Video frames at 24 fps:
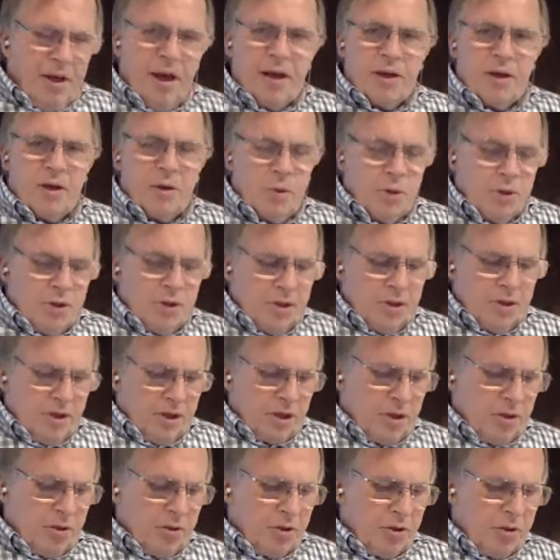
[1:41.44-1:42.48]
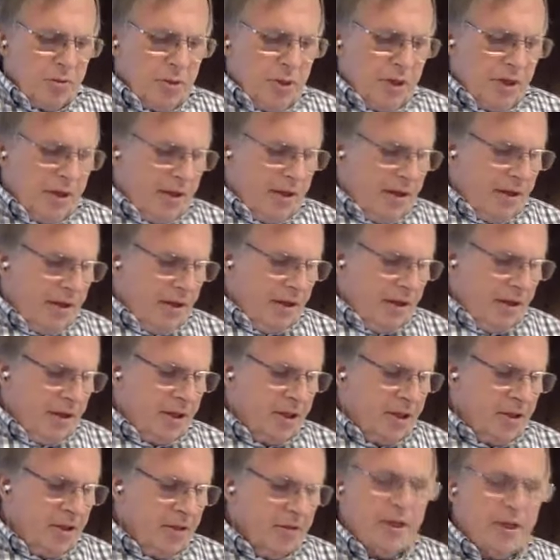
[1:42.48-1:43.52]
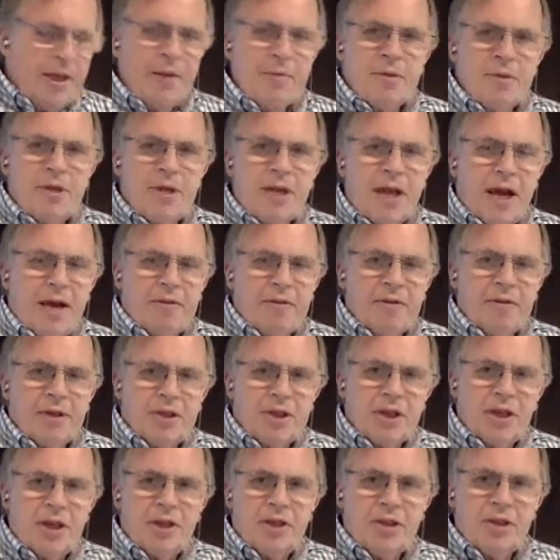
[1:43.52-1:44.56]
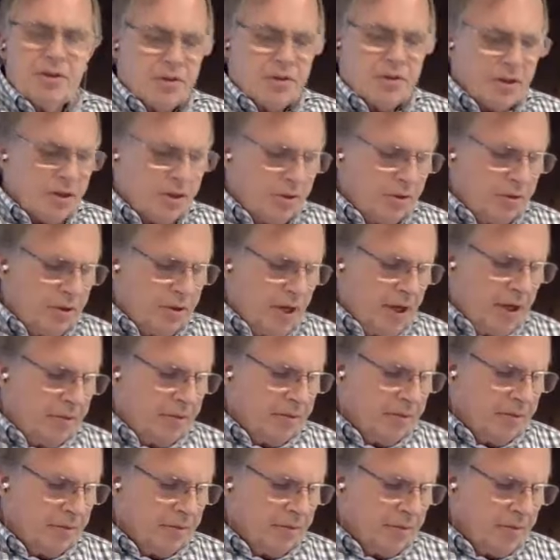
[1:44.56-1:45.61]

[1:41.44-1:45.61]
And Quintin assures me that he still keeps the average age of the crew down.